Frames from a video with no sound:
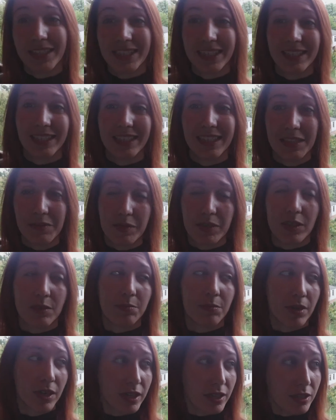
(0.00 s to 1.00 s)
can give
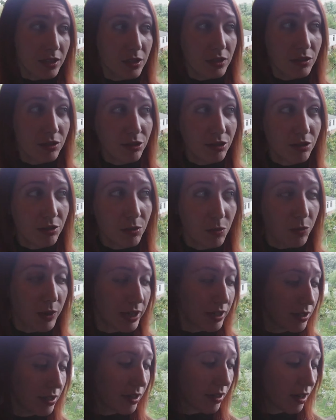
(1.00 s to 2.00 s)
it, but you know,
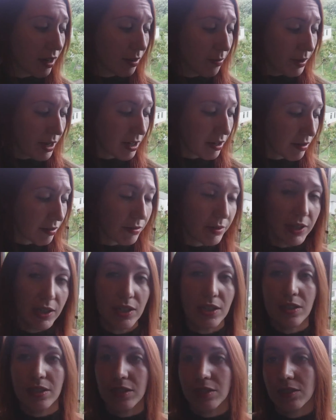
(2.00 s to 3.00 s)
when Mercury
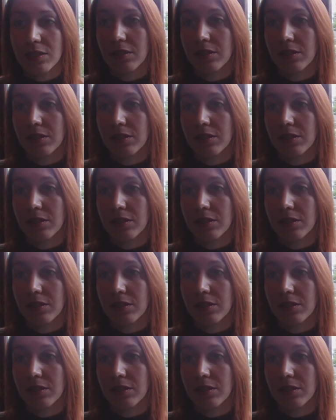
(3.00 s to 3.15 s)
is